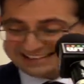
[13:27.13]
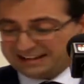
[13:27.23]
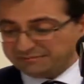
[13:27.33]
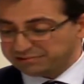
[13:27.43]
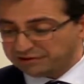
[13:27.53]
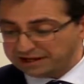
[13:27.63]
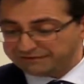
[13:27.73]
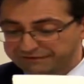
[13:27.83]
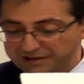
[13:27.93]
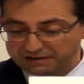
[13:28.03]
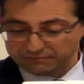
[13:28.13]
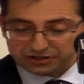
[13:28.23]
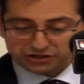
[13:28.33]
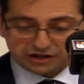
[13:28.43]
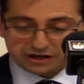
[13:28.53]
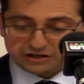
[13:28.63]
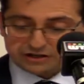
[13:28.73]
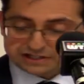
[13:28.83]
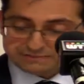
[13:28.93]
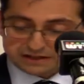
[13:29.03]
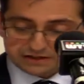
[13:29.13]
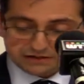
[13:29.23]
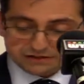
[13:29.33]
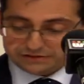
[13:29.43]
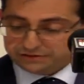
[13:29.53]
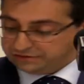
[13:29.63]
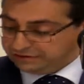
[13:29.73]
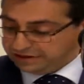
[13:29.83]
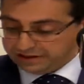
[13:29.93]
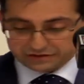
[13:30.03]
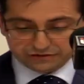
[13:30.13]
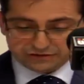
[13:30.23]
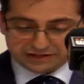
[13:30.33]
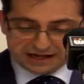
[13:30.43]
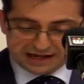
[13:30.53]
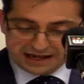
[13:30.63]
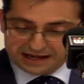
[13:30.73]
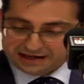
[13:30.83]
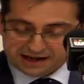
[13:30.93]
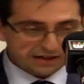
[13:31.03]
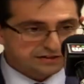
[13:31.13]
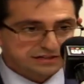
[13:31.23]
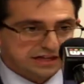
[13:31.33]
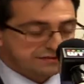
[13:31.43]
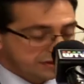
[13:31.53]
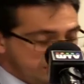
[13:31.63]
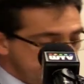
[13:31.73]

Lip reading: implied freedom, which I know has been alluded to today, and others haven't gone into